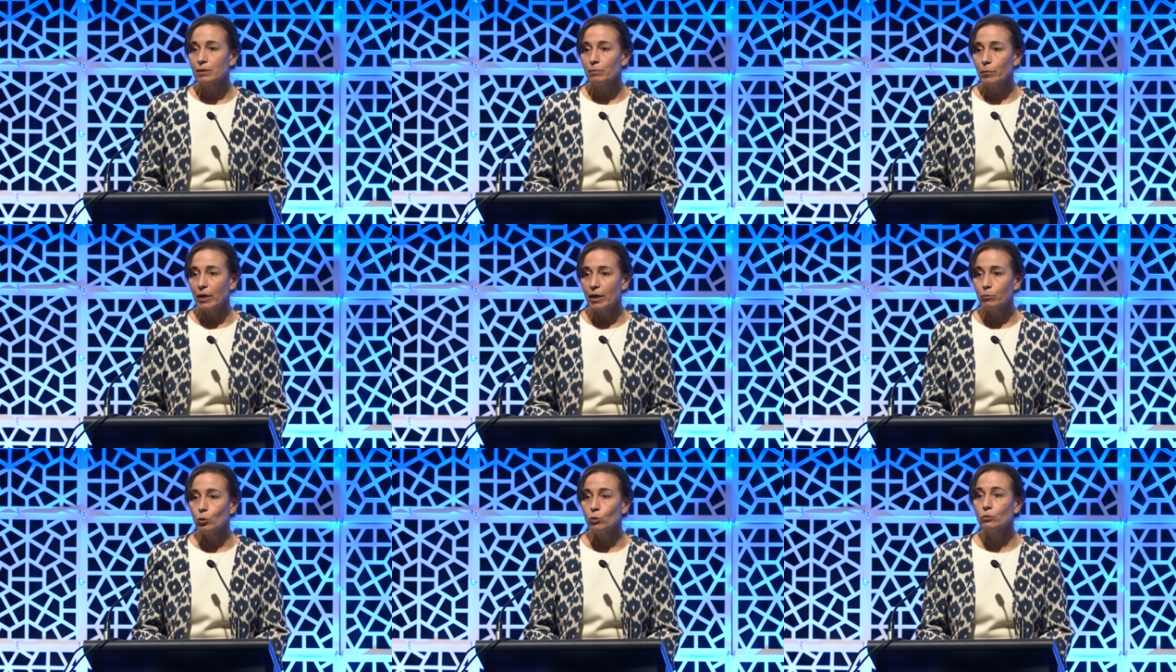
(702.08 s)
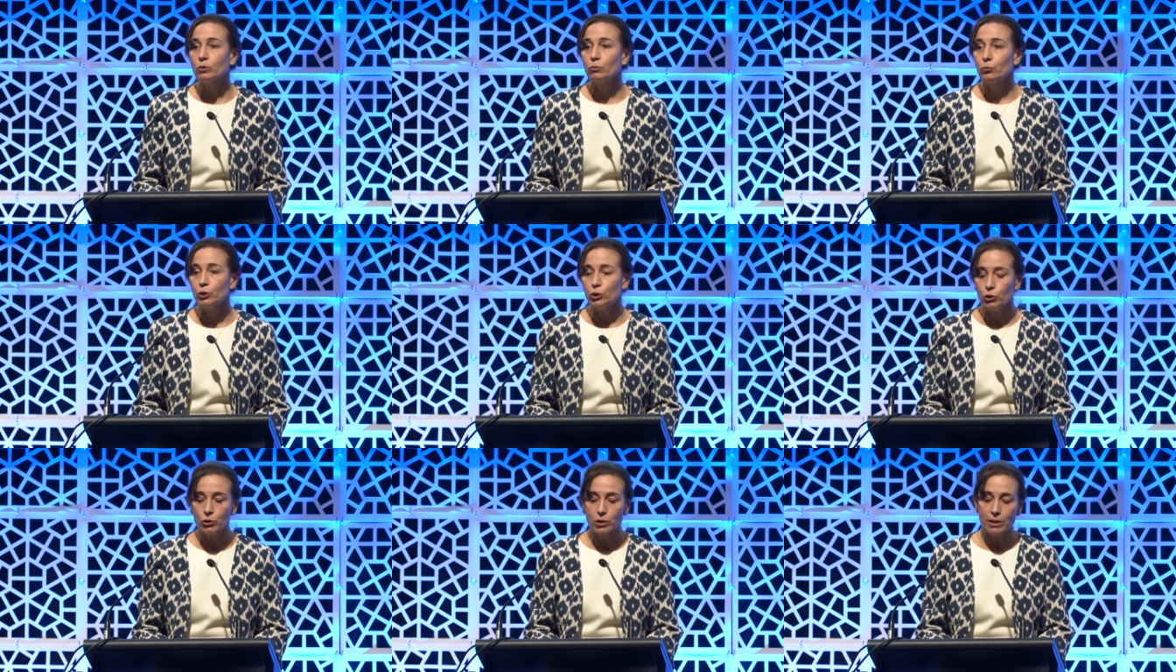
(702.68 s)
people
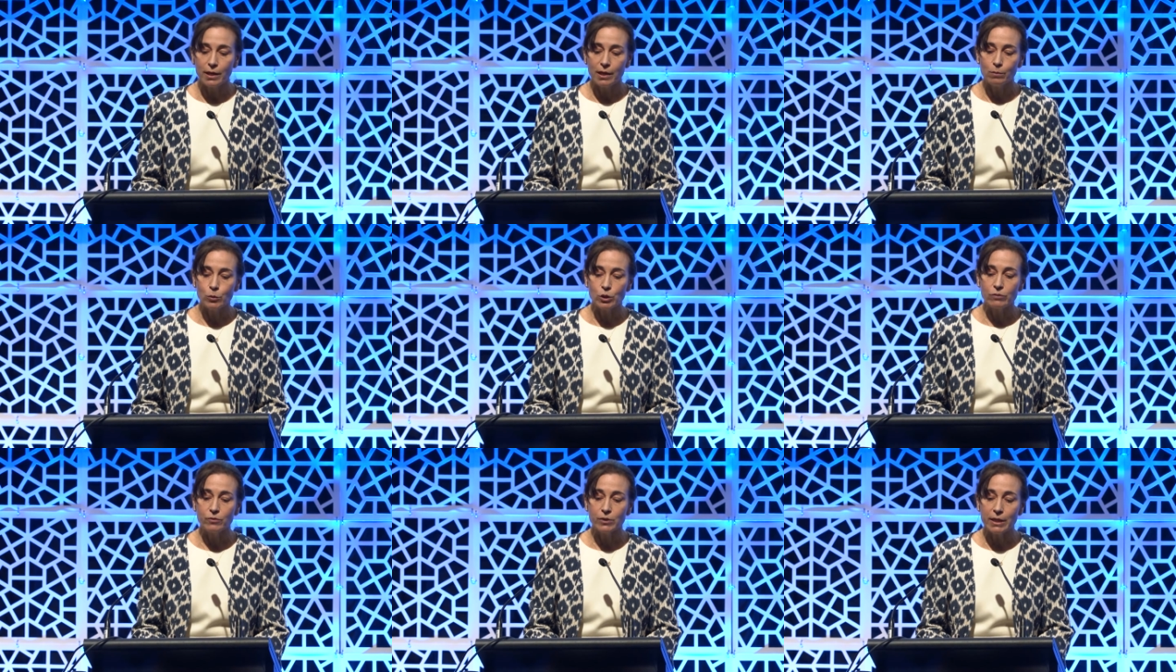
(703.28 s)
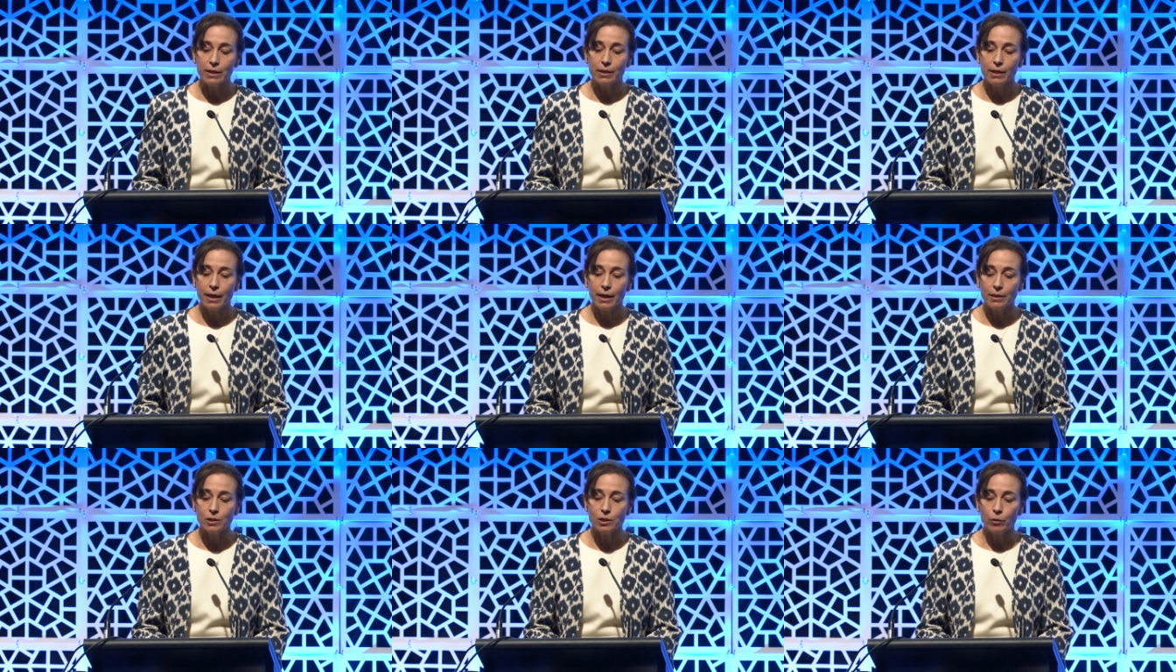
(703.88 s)
reduce their numbers of skin
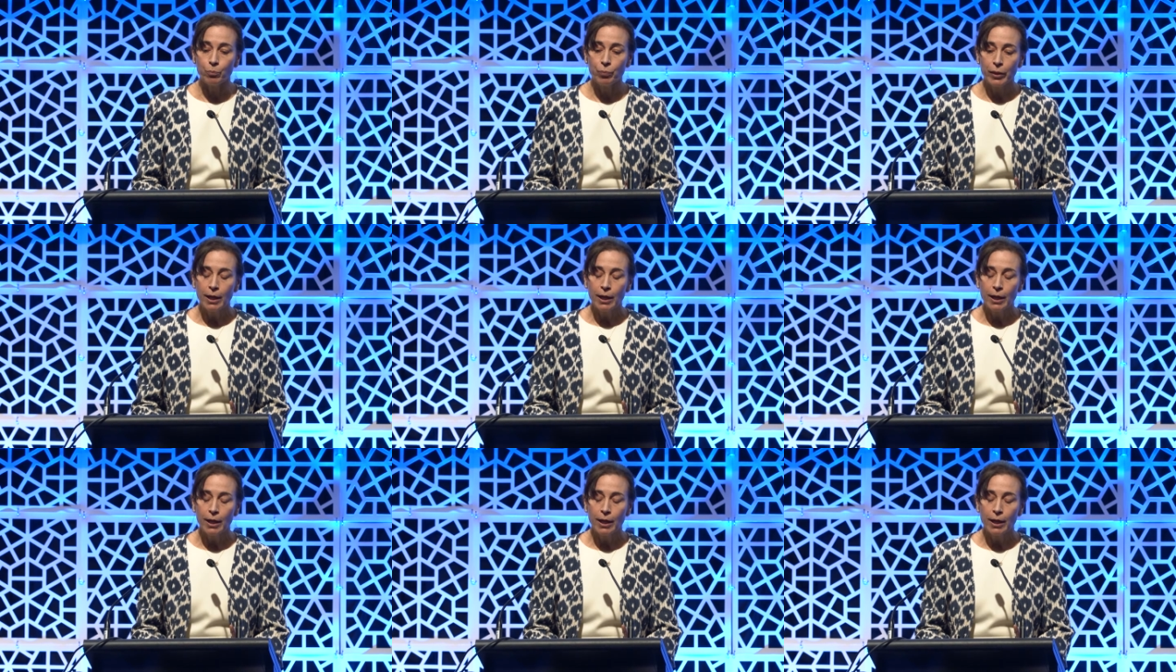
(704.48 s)
cancer.